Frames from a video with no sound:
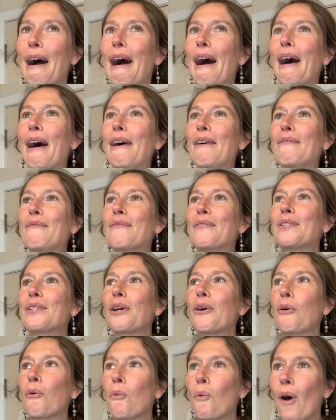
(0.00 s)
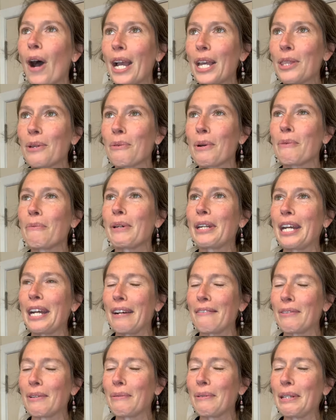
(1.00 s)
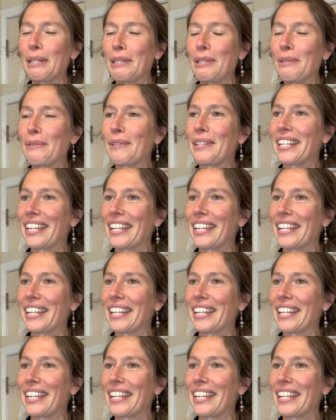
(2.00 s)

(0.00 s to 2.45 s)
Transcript: Um, so why in the world would I ever want to do it